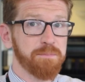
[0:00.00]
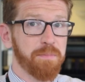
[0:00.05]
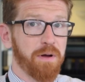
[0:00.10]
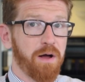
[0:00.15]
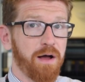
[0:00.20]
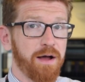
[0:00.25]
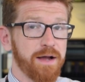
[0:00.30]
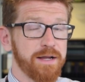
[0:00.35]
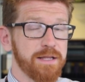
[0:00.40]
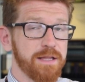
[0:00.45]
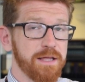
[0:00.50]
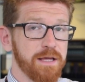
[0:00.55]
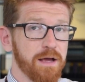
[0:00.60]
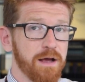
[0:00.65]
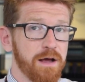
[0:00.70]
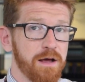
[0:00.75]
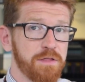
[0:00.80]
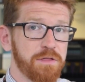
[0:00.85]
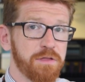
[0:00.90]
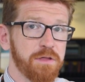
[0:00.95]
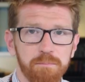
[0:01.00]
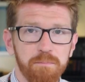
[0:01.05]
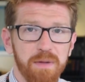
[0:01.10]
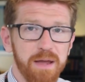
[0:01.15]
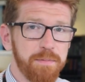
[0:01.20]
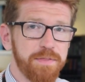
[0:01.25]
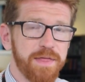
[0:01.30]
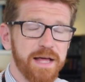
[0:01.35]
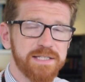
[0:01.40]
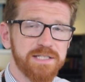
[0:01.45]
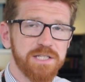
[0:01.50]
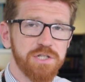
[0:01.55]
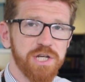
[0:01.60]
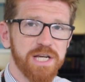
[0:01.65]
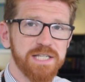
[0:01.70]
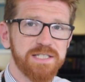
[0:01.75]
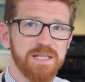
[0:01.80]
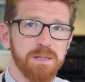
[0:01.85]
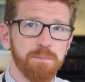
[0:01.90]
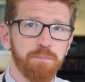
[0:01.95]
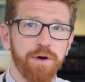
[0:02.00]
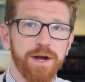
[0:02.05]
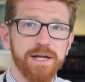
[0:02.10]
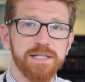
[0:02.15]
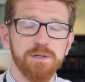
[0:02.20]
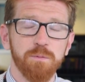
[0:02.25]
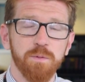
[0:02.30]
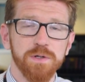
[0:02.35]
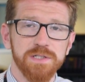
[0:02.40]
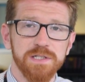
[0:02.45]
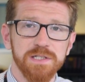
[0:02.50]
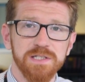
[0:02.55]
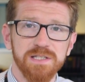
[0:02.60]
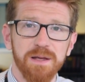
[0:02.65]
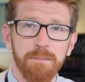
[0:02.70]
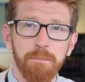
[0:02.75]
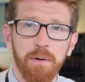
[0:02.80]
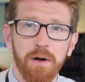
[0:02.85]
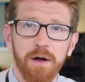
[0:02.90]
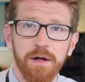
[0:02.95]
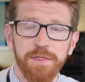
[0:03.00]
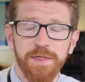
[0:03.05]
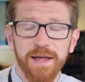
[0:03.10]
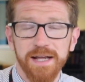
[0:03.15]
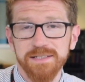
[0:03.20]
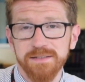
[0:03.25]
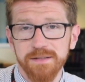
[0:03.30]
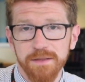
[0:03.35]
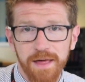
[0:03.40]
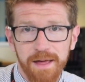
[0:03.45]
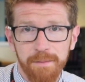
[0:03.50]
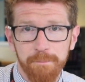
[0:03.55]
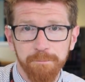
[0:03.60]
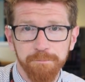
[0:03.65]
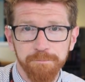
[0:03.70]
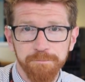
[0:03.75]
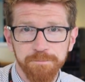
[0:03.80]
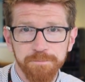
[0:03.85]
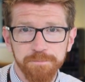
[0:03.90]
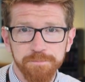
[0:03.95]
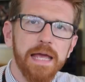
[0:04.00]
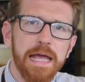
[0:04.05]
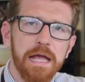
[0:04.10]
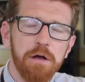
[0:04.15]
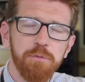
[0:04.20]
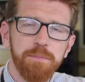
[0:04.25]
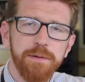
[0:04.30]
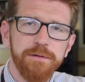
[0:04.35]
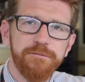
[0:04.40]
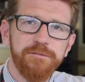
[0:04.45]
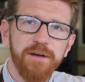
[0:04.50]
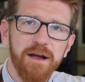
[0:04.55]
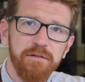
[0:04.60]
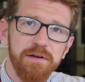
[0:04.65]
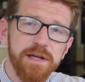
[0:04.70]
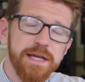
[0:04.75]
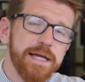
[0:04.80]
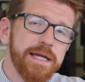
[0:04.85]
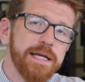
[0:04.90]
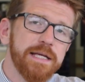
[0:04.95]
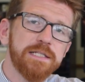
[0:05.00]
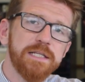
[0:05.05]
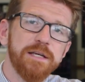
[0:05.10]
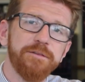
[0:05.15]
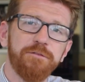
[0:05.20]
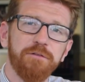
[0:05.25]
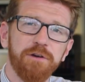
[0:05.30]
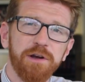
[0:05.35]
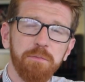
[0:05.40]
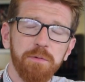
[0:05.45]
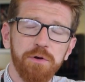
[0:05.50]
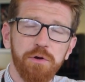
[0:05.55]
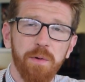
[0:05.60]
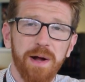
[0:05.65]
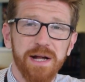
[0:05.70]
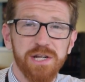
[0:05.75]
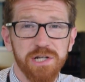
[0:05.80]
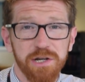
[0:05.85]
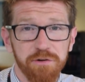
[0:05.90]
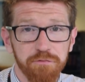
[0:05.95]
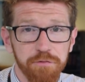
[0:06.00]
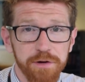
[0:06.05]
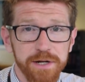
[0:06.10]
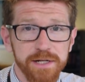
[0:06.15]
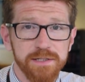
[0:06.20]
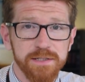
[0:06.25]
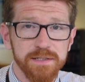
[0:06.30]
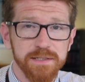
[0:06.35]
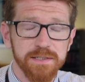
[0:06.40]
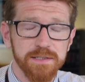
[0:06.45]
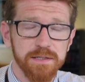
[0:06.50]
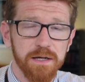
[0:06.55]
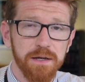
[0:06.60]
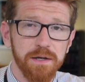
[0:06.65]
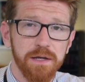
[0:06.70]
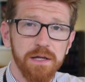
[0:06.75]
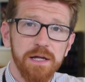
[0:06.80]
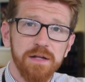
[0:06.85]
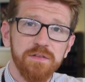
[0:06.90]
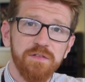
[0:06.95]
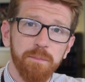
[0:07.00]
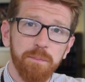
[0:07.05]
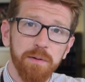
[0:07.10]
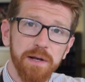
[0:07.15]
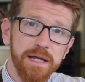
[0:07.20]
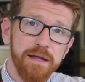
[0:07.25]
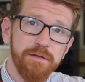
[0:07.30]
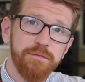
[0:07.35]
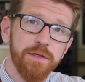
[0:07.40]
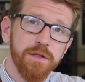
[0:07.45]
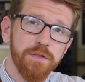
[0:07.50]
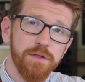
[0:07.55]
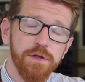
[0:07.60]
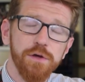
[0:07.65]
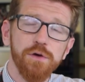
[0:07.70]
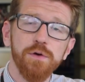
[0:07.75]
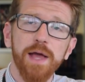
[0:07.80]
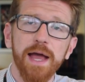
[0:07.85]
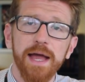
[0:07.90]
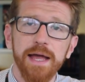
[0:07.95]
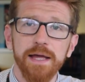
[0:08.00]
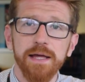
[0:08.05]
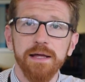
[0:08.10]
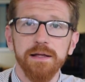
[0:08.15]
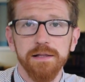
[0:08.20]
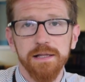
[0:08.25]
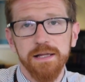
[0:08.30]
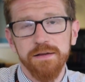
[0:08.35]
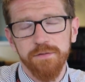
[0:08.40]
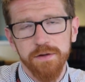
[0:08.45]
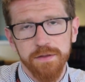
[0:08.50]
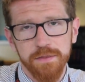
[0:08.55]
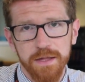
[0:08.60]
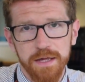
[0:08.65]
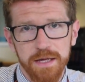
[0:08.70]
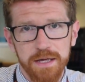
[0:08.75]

behind the earth, maybe they're suggesting Brexit was in some part thanks to them. It would be very easy for anyone who actually reads The Sun to believe that the UK leaving the